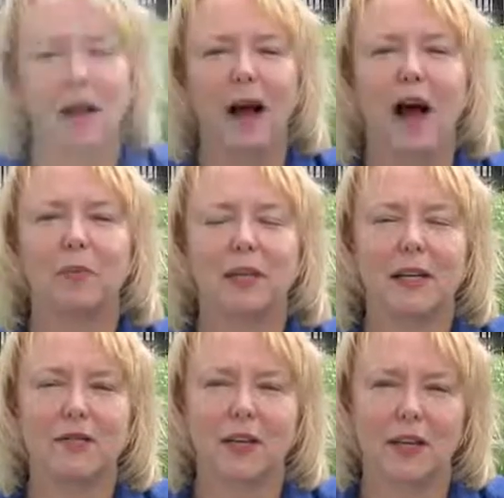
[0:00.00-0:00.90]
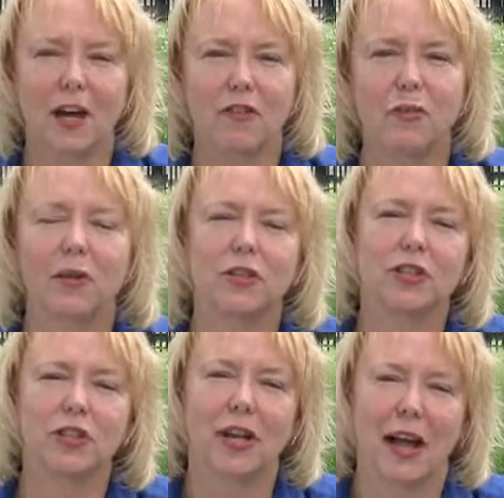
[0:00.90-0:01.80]
I believe that the government
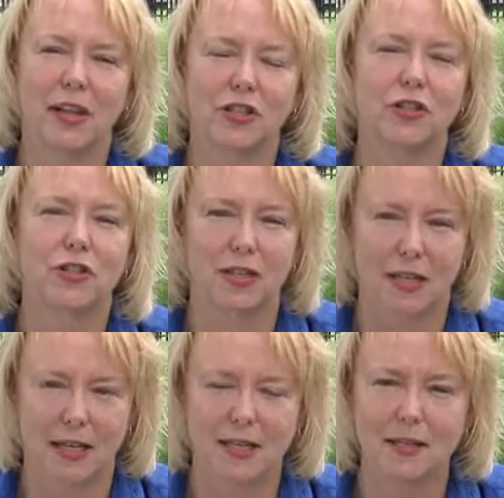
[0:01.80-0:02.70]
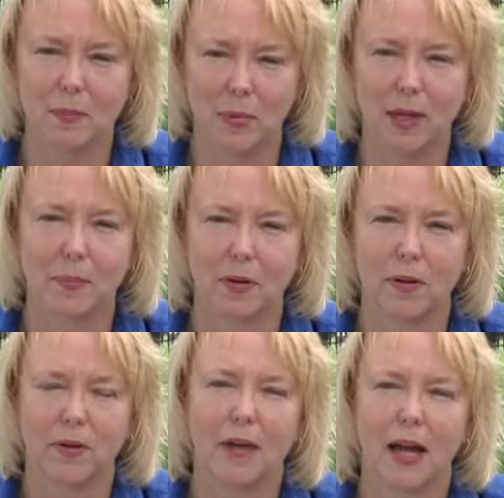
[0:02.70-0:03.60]
should answer to the needs of the people
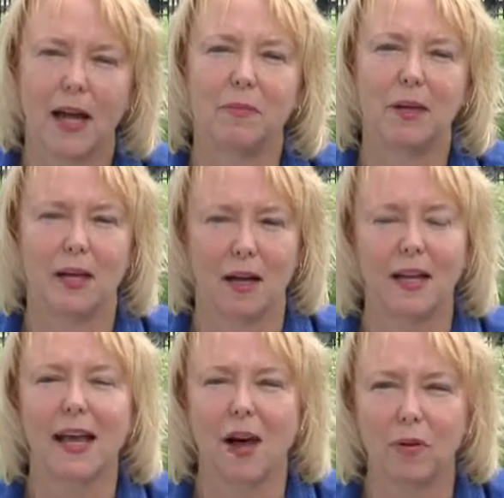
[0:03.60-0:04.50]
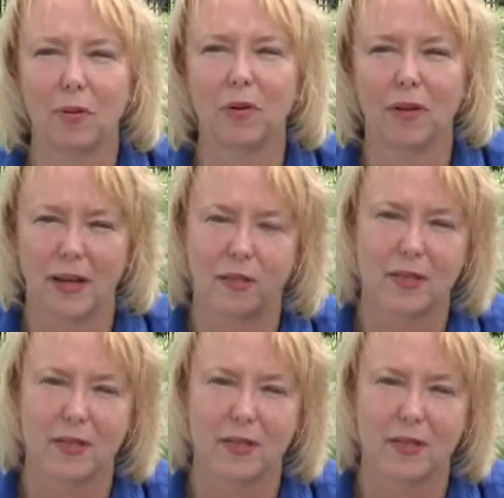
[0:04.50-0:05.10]
and be accountable and